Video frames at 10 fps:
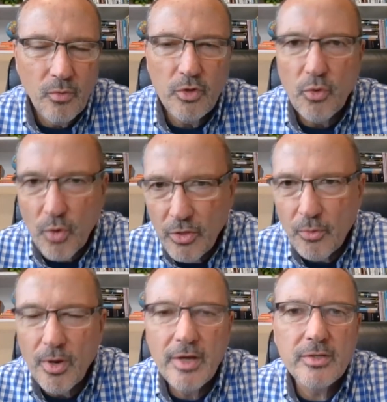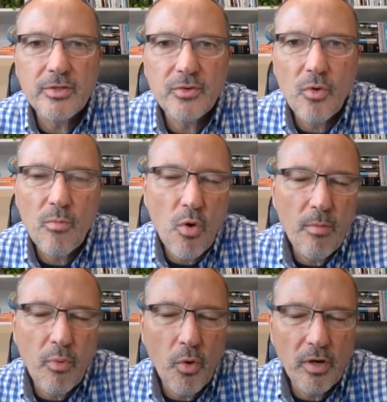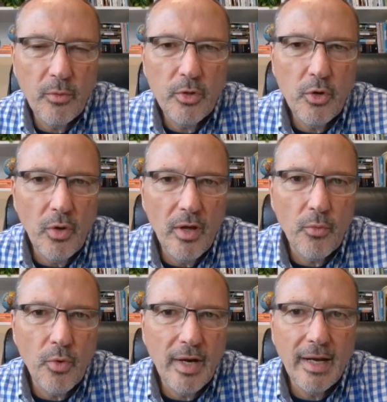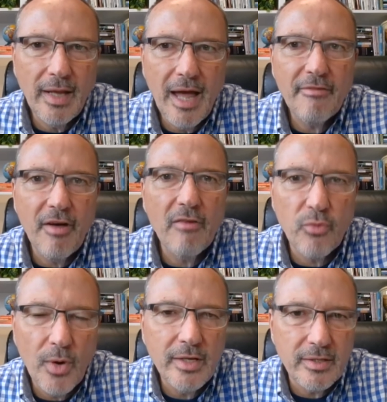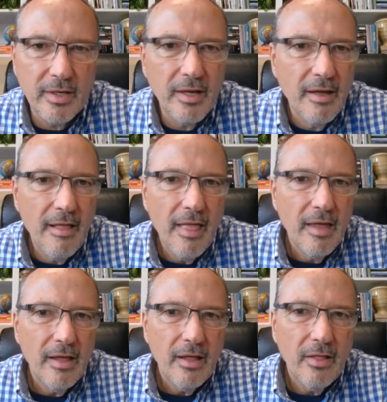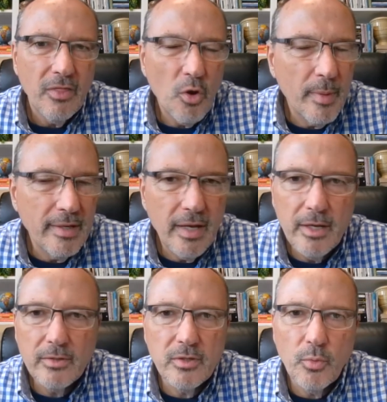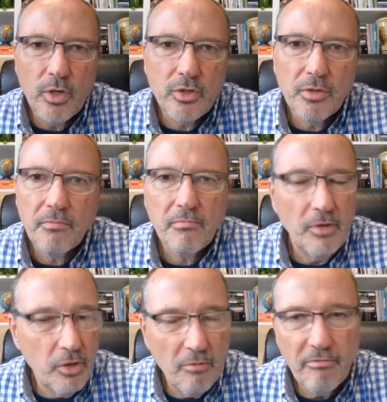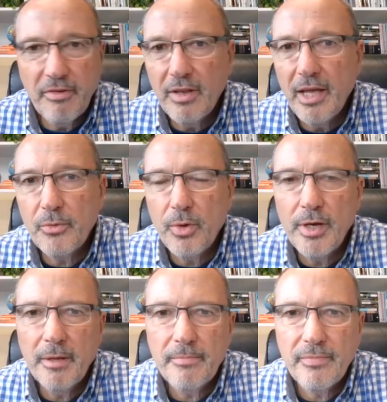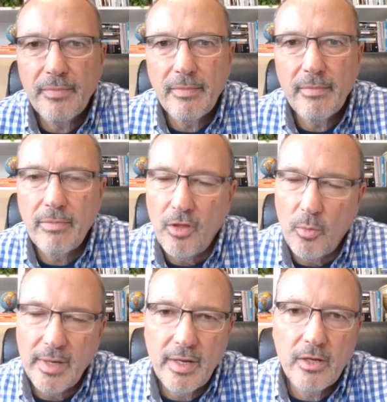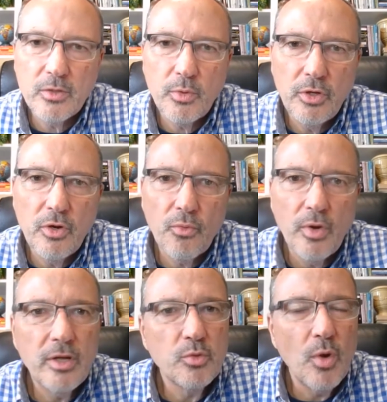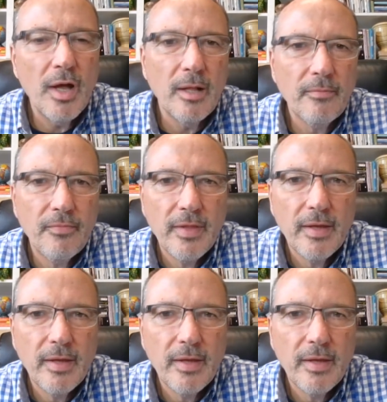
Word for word: When you run the race, or more importantly, when you run a life of racing, there will be days in which you don't feel like running. There will be days when you don't run as well.